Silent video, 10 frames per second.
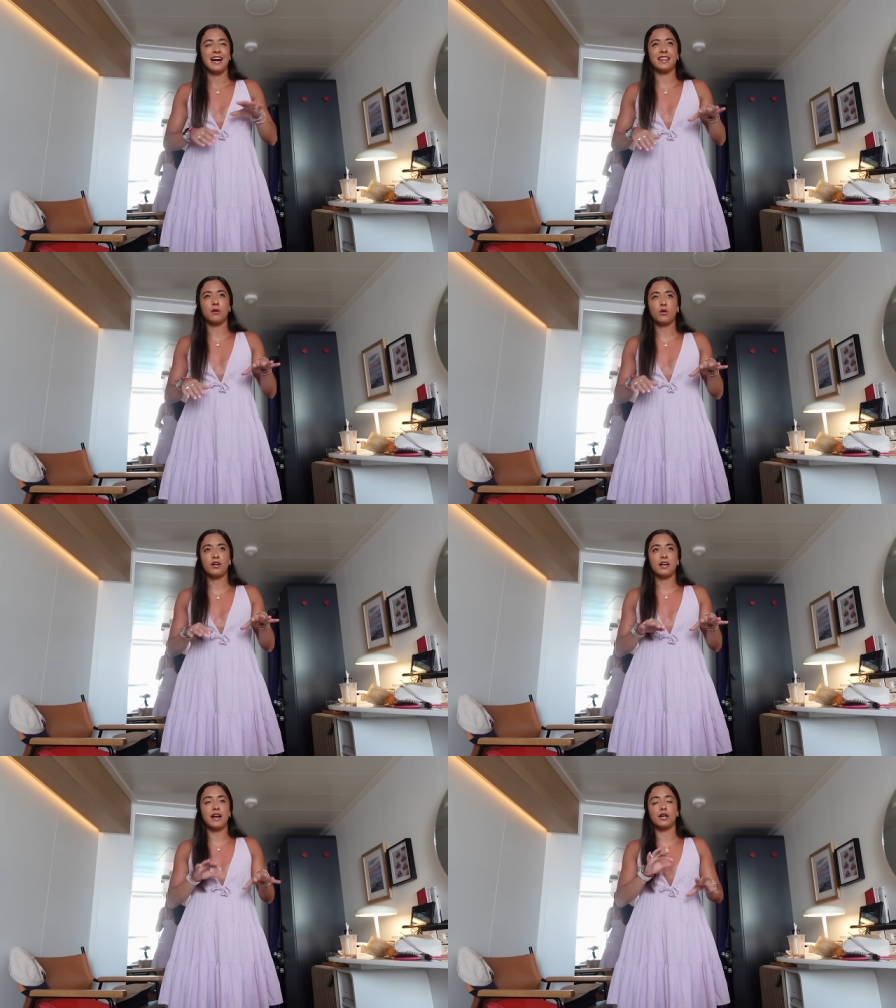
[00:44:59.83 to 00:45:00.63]
I think we're
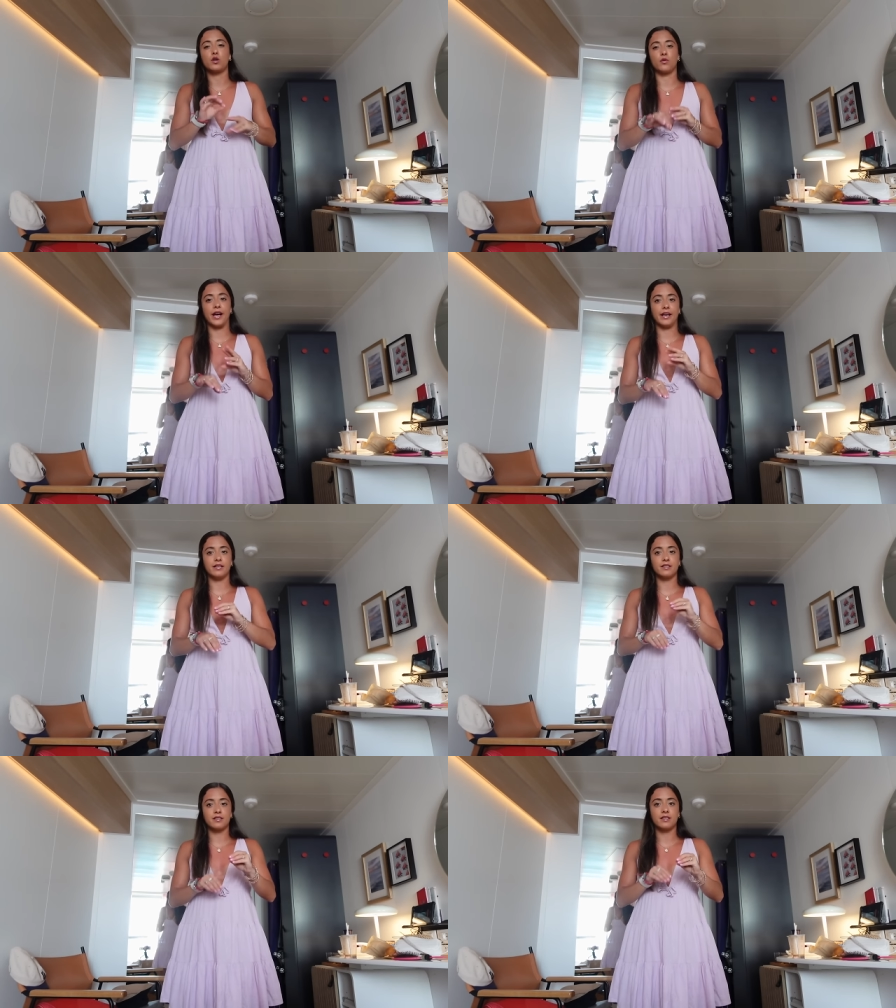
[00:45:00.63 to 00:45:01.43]
gonna kind of
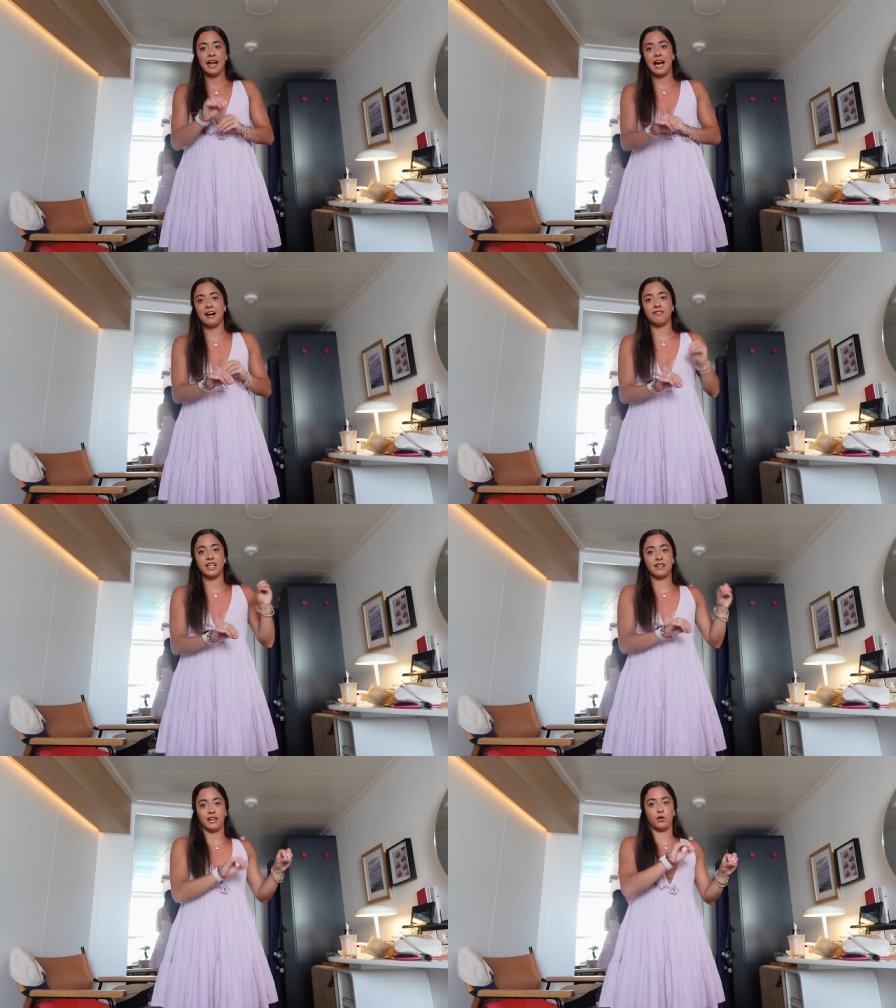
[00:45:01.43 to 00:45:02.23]
graze and have
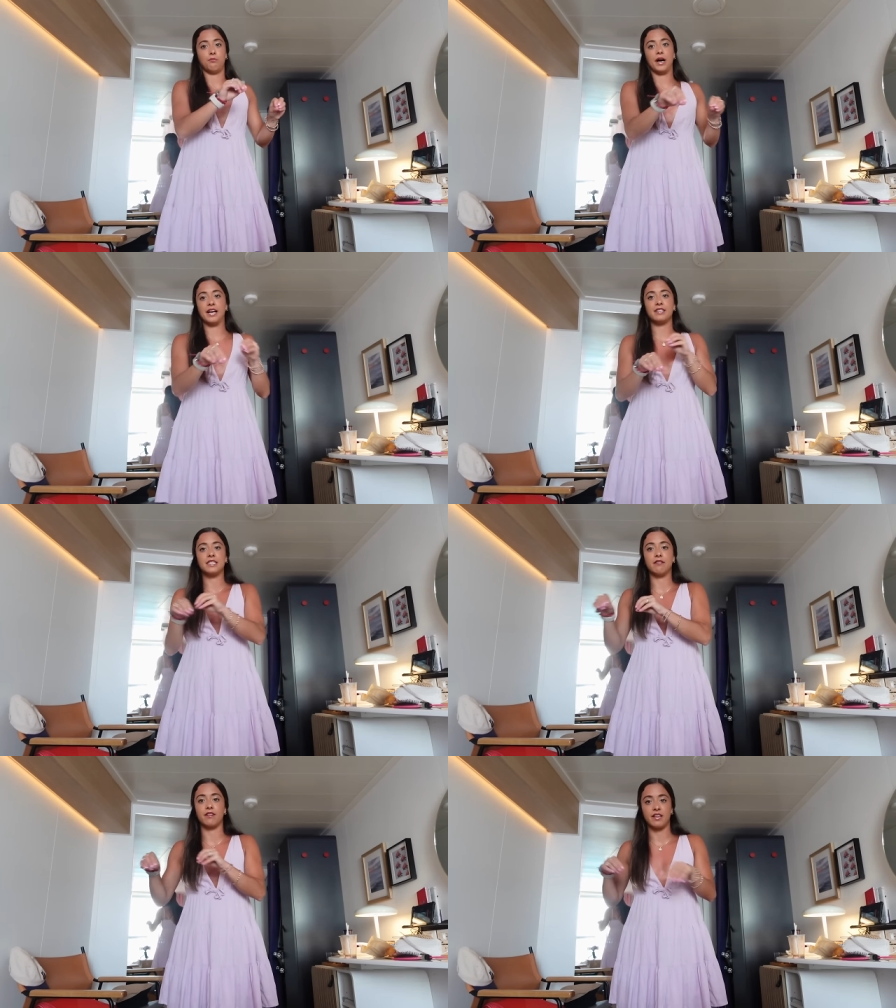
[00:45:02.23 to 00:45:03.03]
like little bites
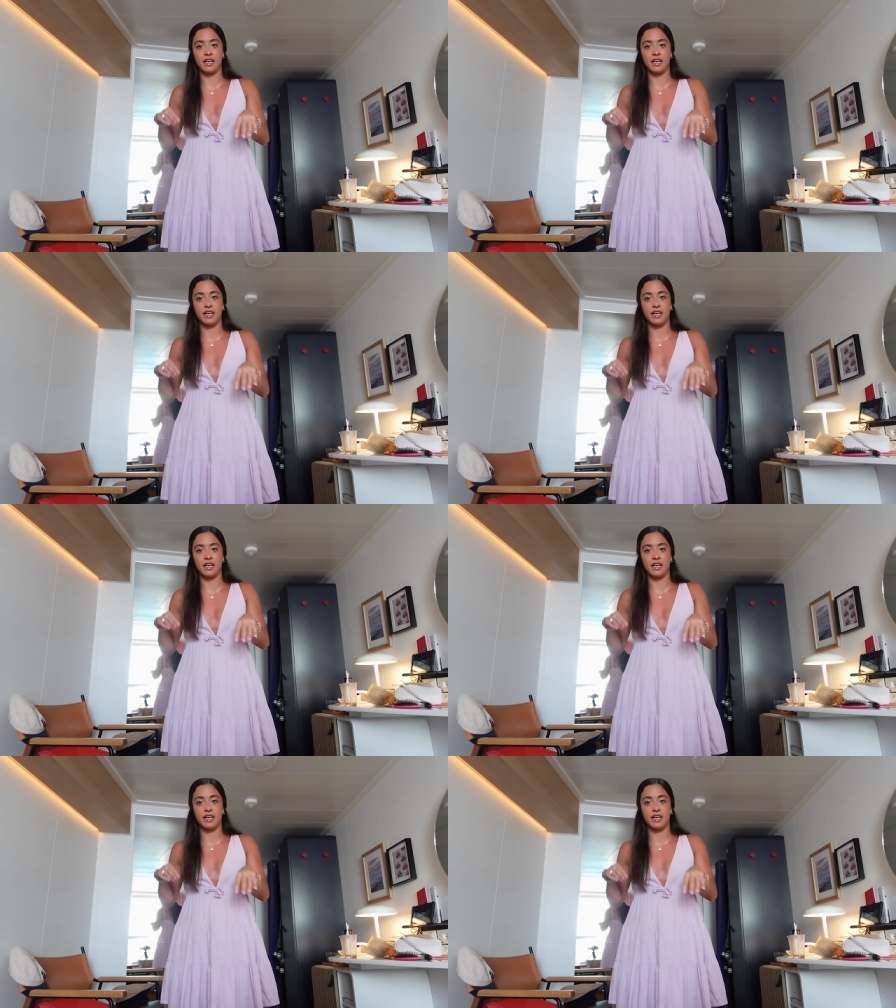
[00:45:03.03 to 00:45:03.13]
here and